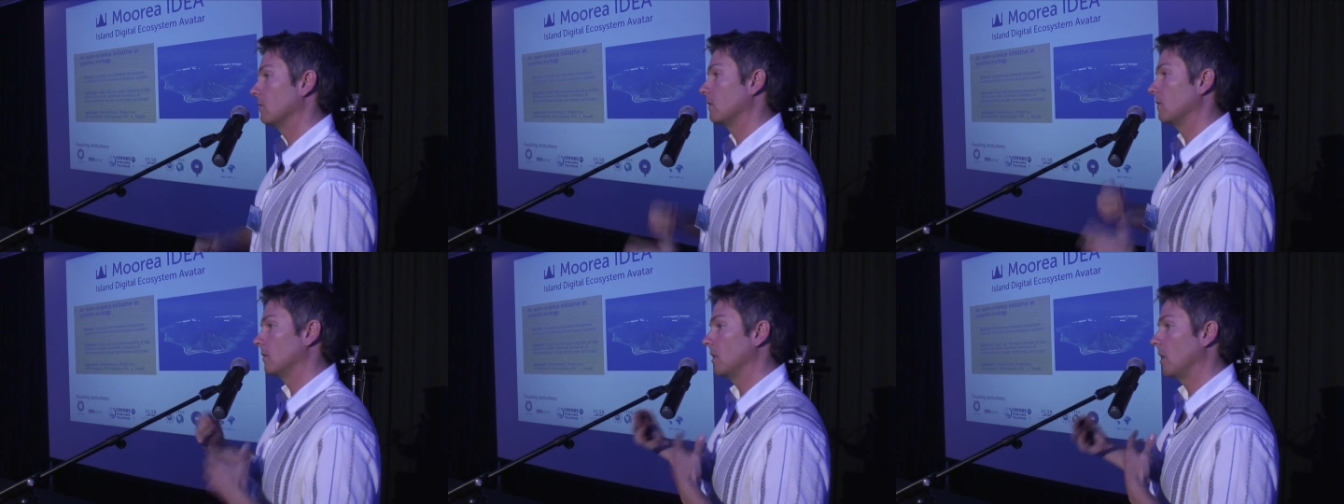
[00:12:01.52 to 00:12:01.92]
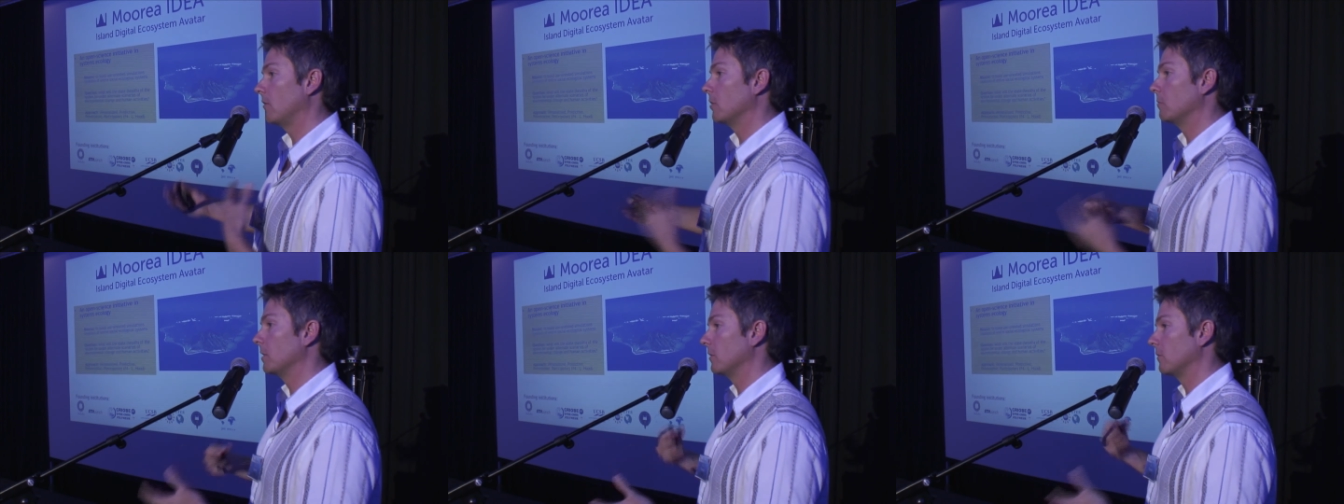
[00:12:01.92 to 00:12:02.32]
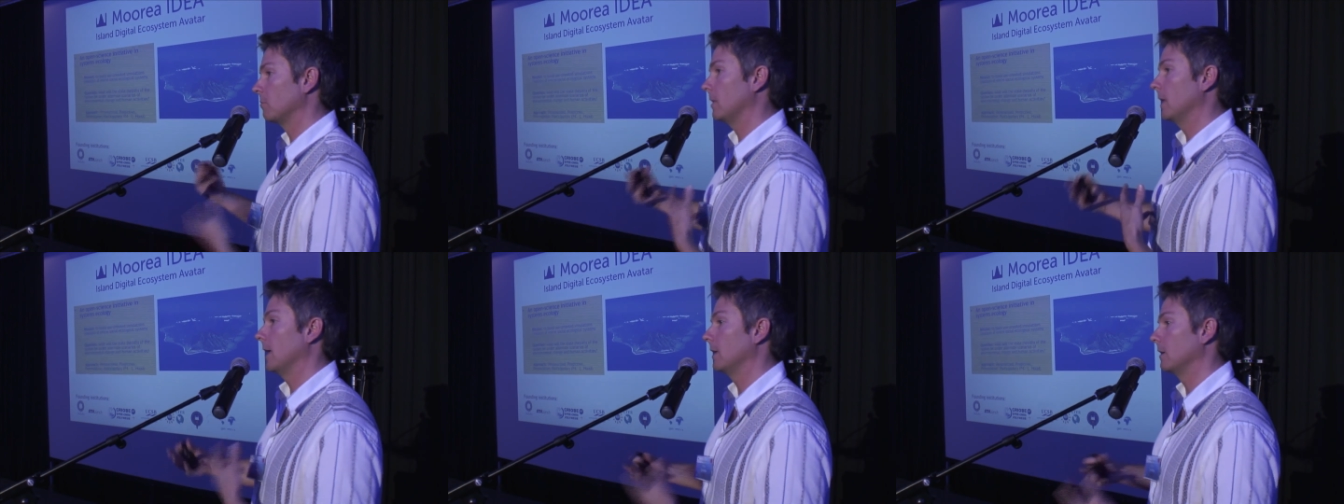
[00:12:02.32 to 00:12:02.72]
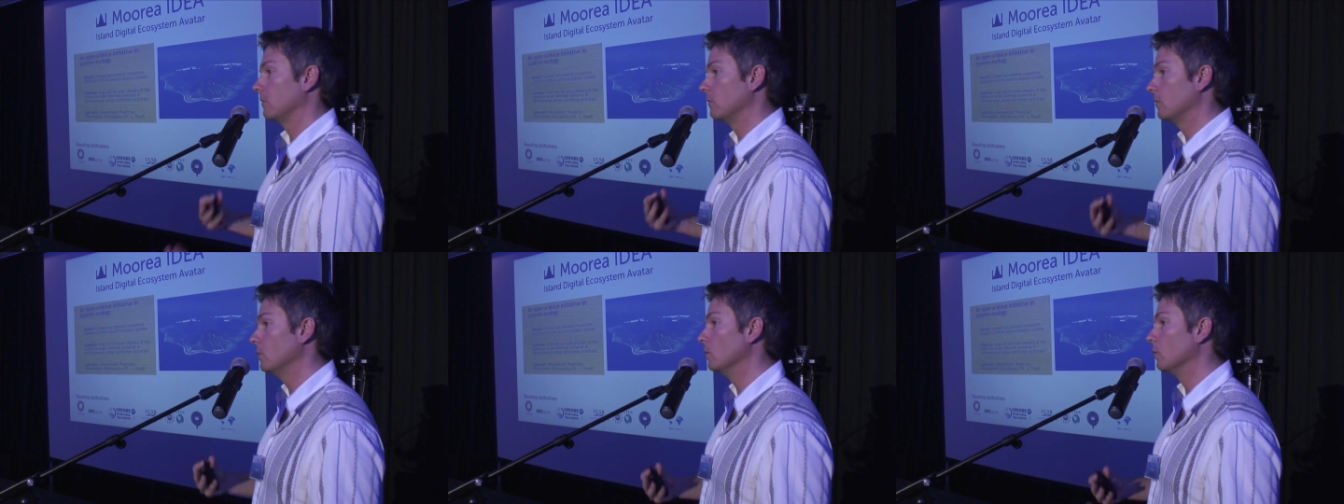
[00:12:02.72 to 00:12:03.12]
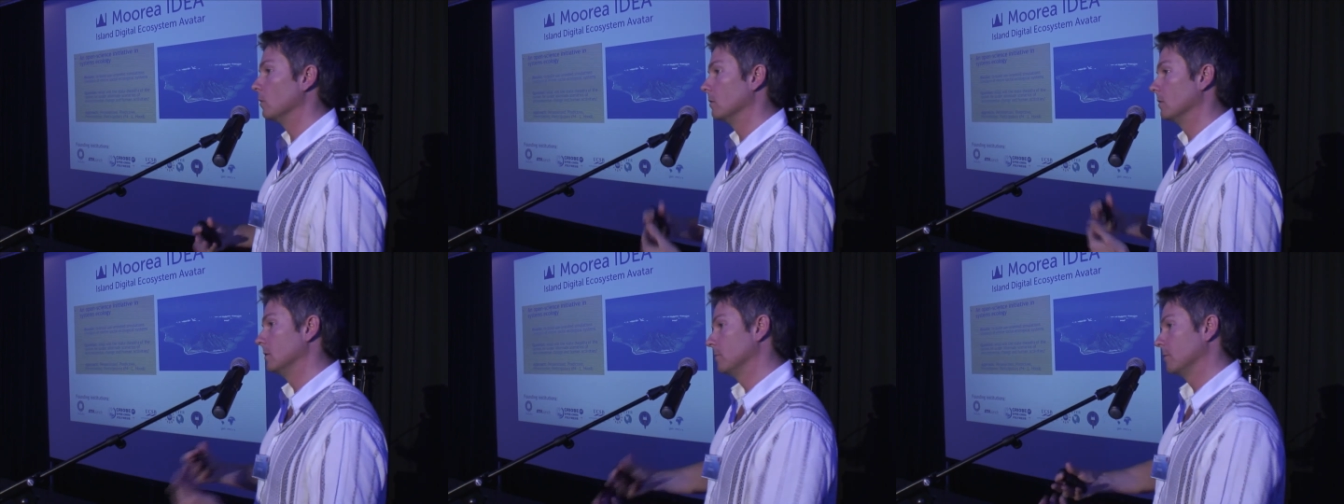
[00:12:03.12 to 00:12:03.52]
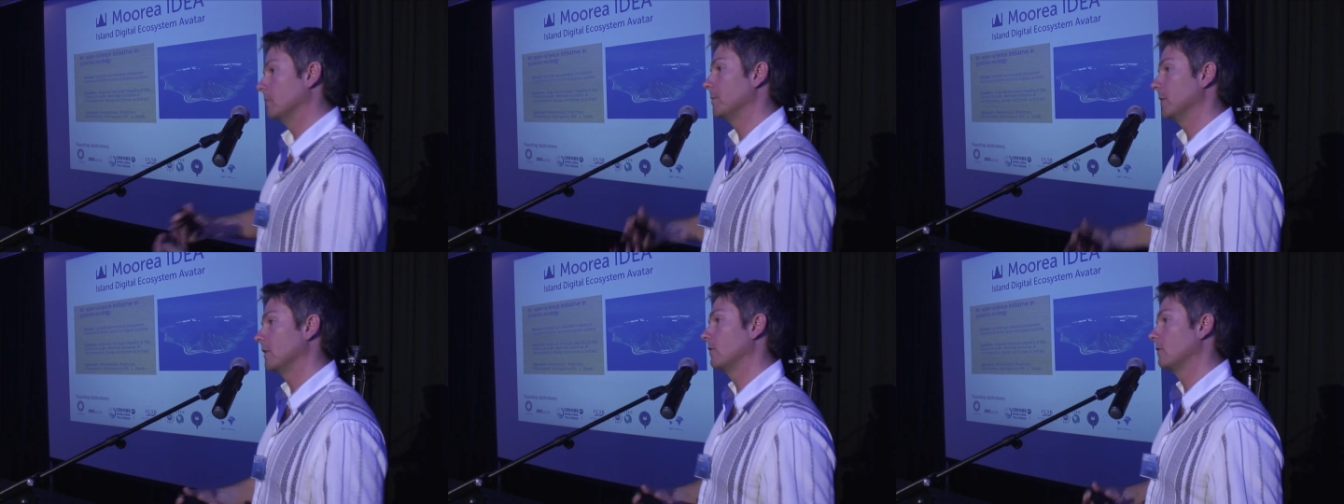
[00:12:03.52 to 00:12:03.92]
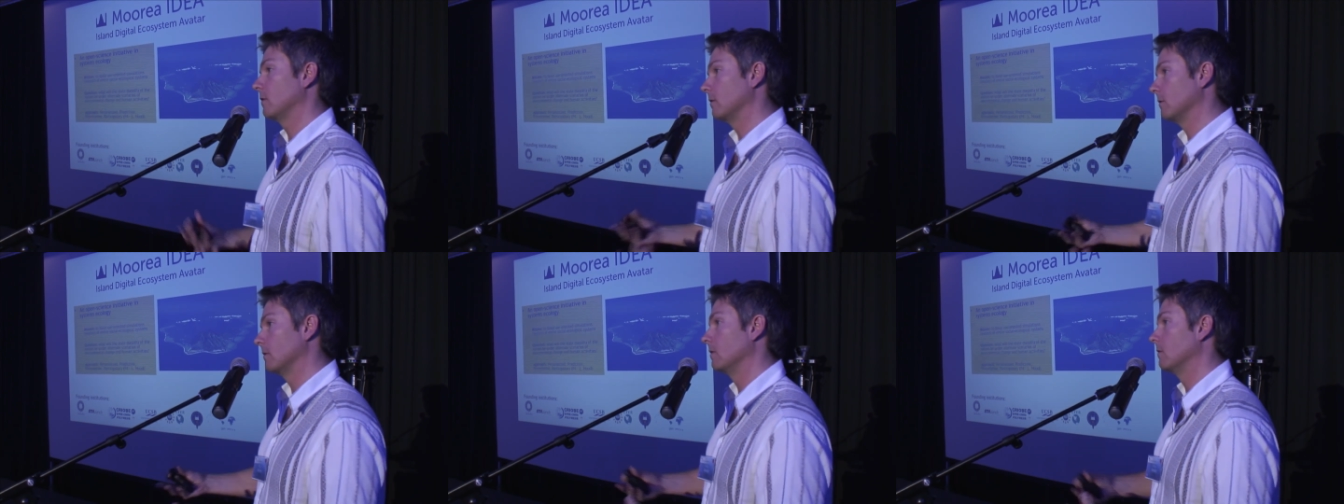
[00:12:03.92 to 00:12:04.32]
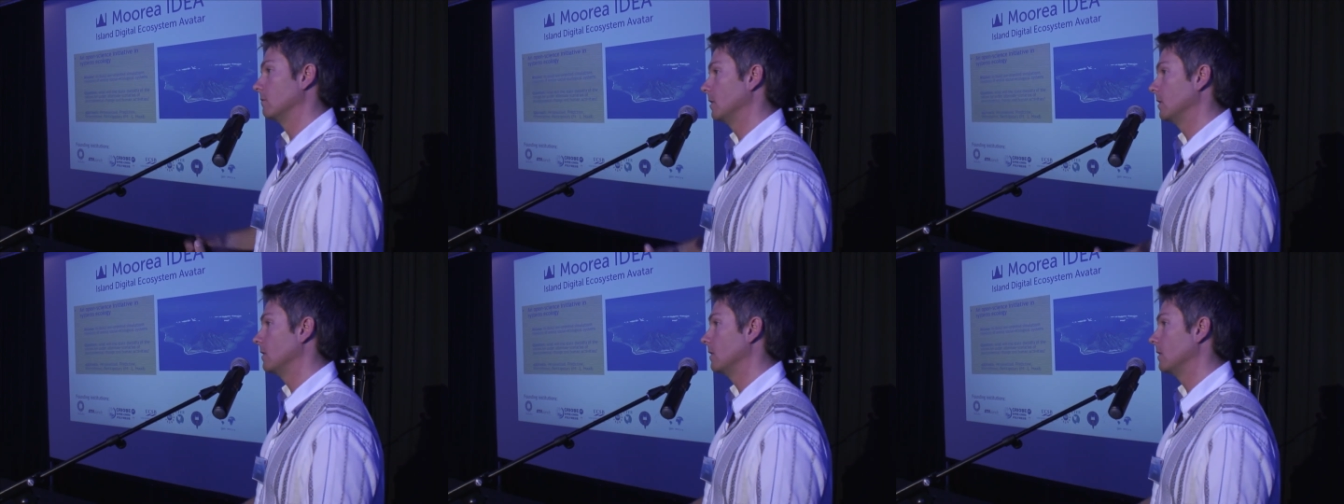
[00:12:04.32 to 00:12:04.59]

So it's a scenario-based planning tool, but based on a